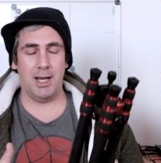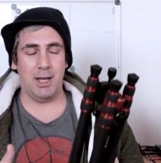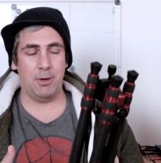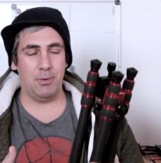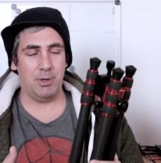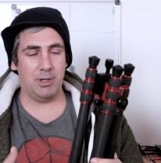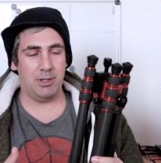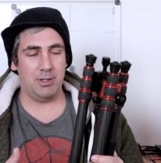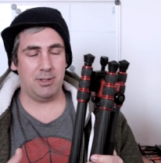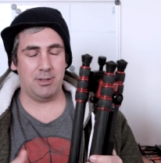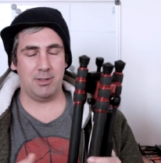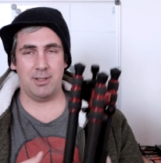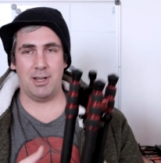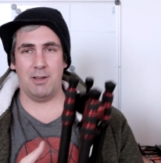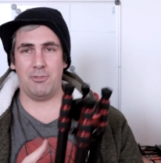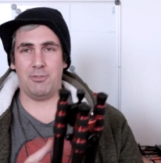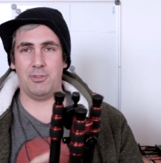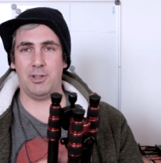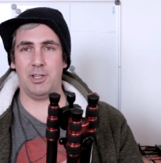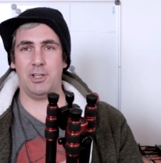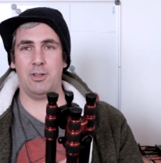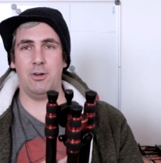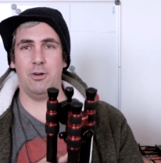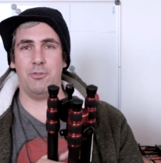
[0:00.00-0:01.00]
I would
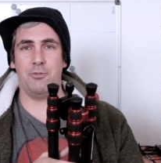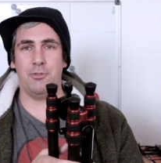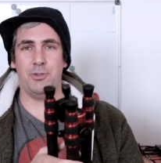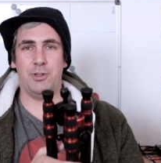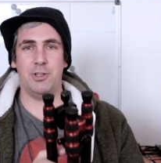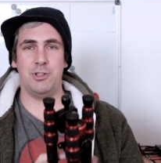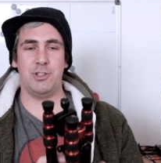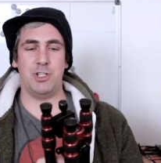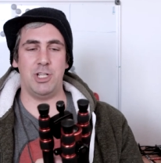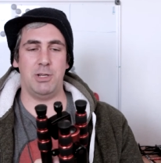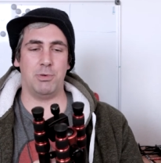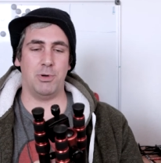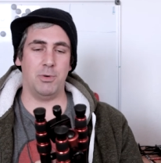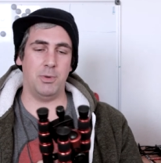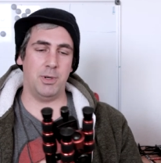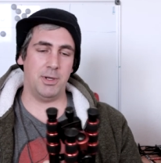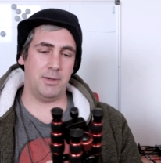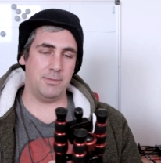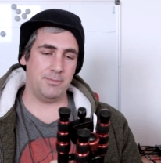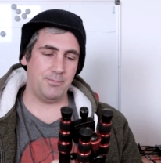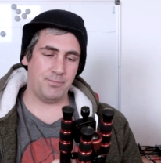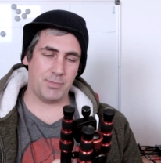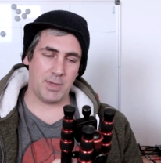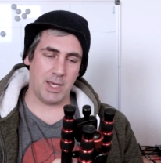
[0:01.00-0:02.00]
definitely go for the cheaper
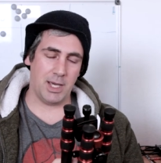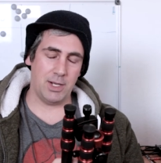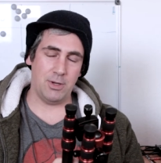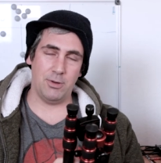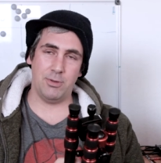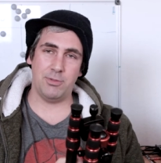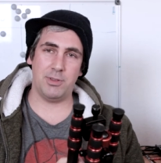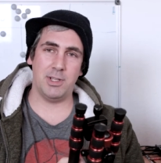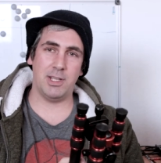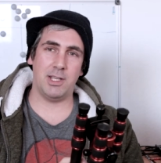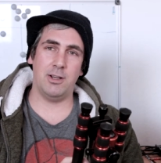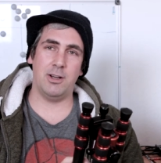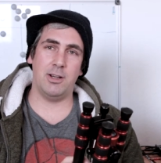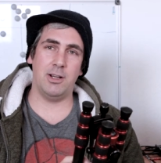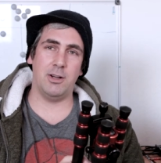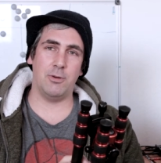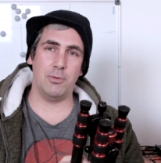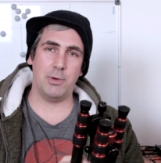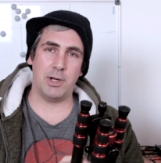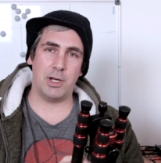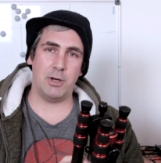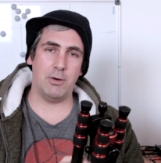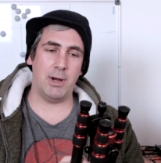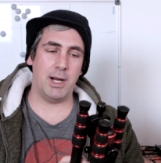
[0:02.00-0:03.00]
one. I don't think you're
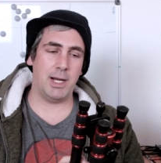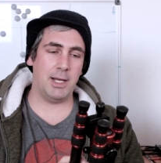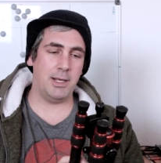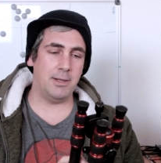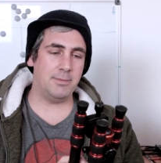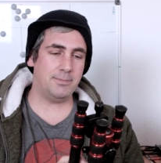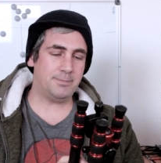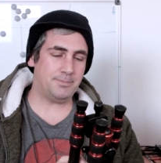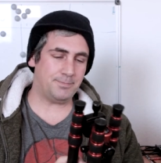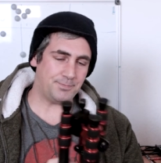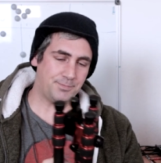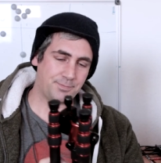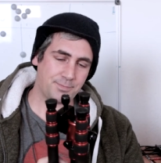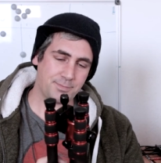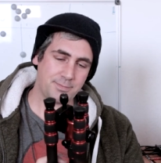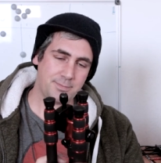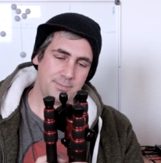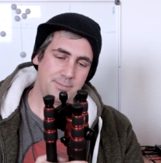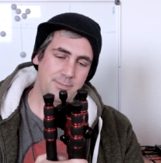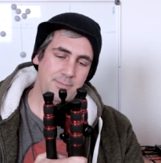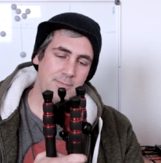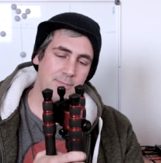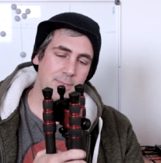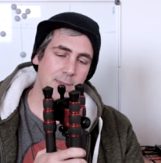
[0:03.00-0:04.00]
gonna regret it.
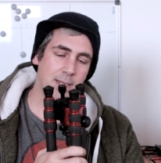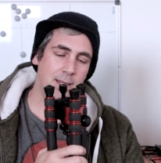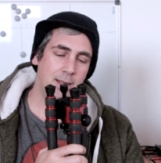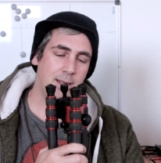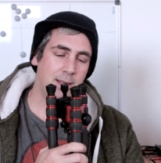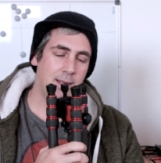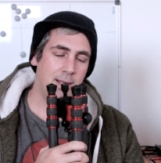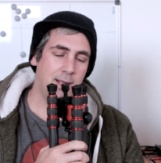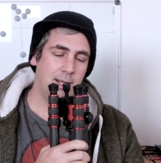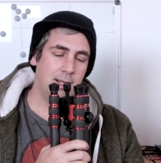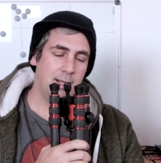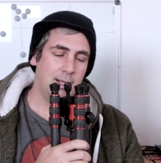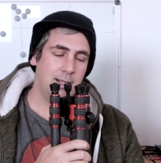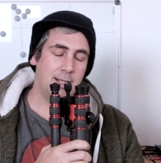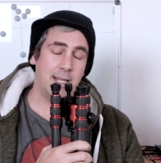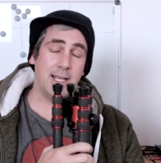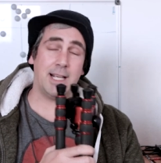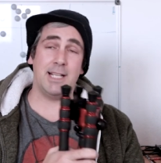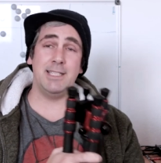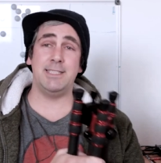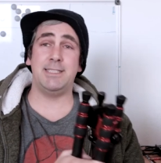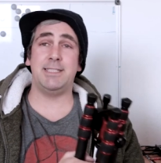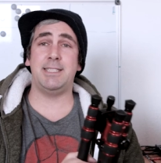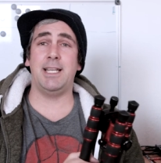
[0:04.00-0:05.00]

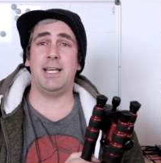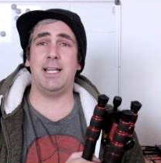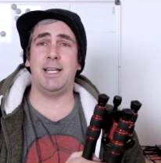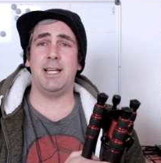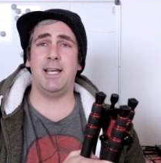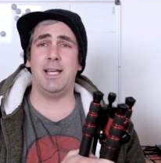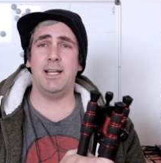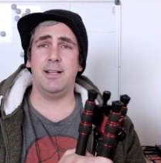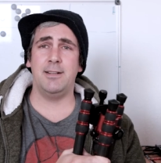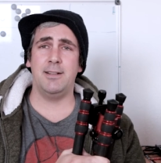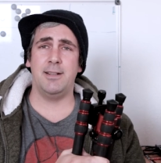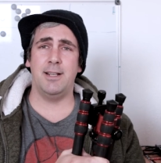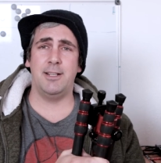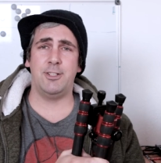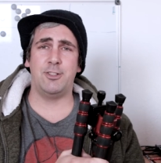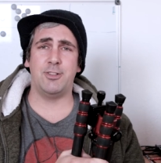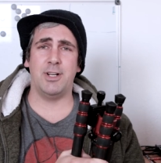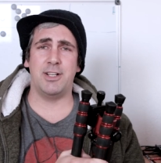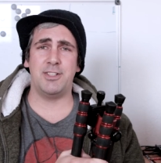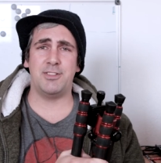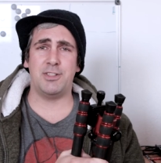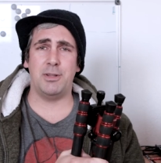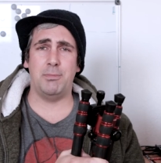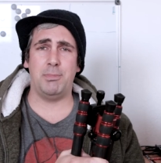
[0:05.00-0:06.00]
Like I said, I, I
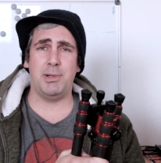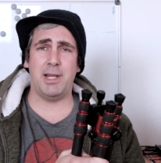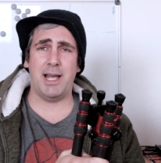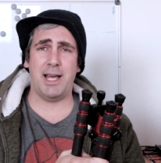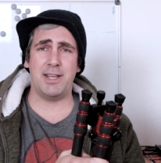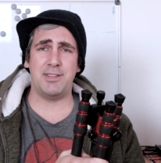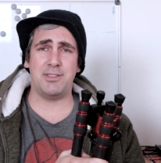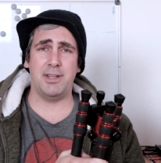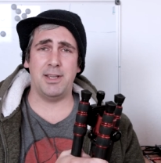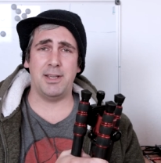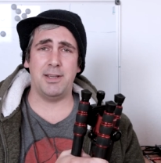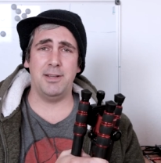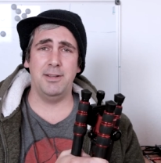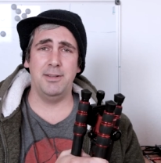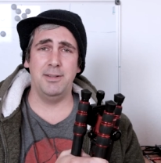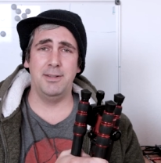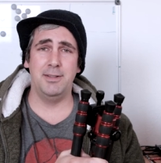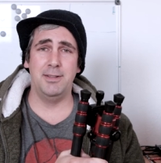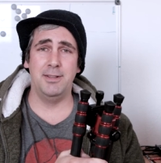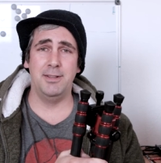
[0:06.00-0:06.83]
trust the plastic.